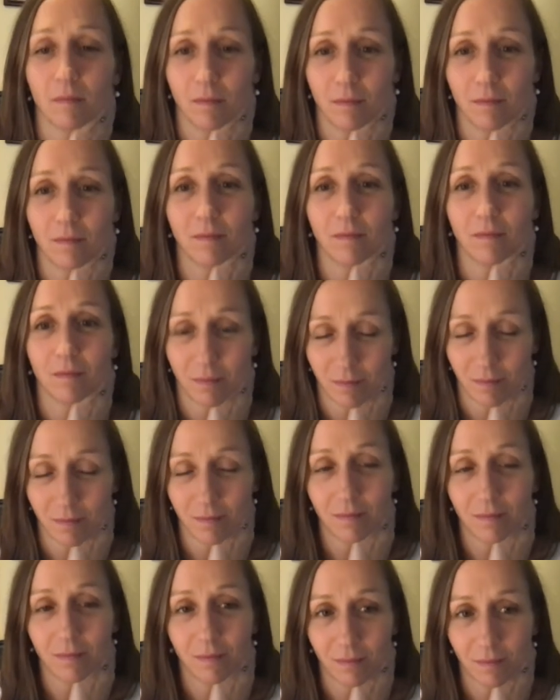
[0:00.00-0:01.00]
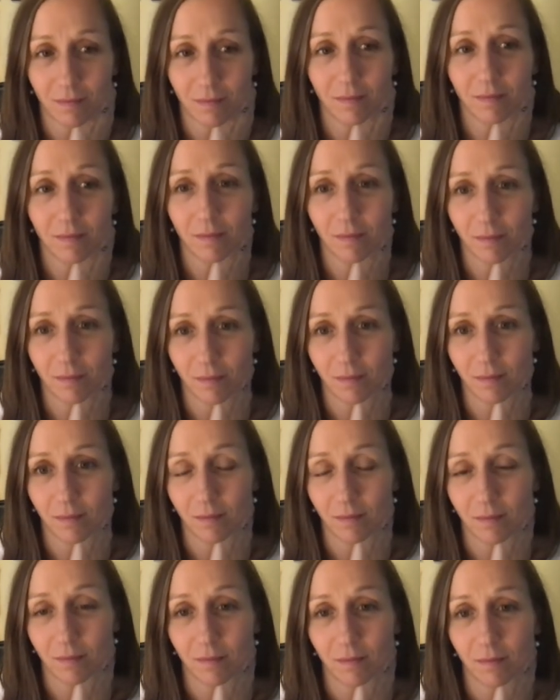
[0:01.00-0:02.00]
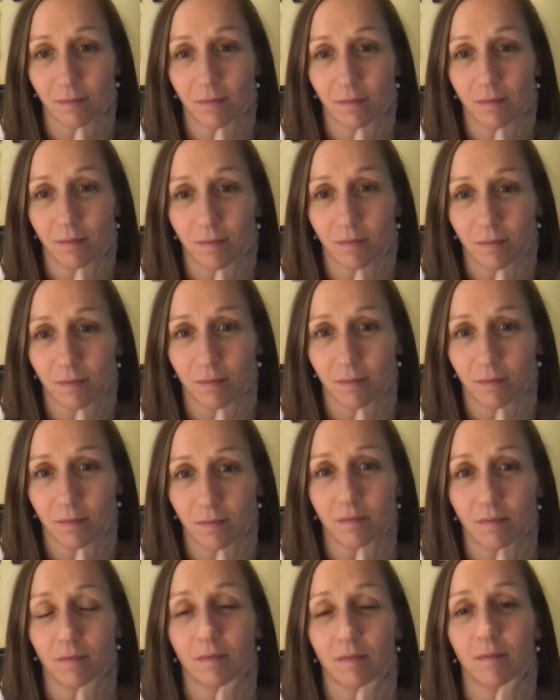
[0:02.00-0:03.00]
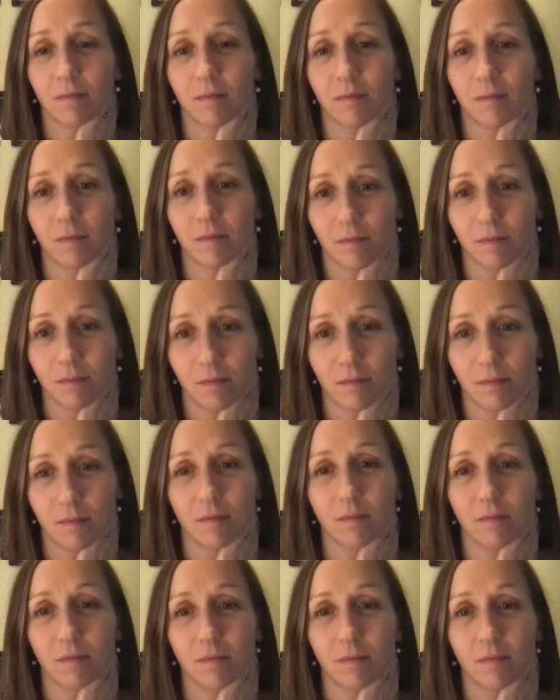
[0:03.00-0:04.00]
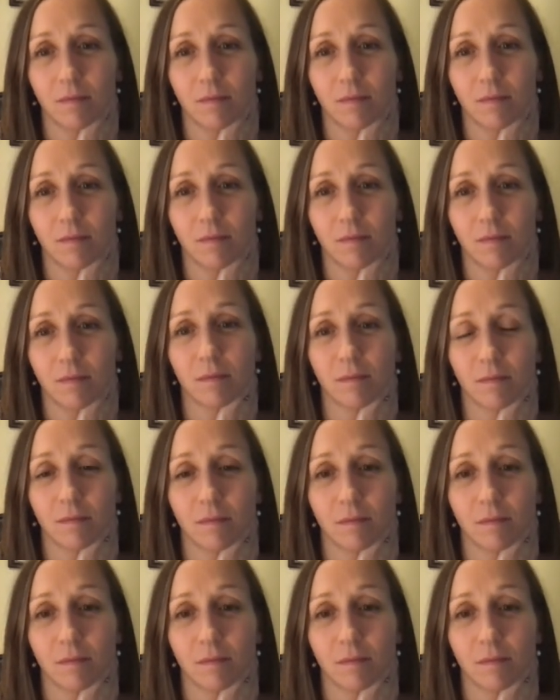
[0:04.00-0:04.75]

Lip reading: (not speaking)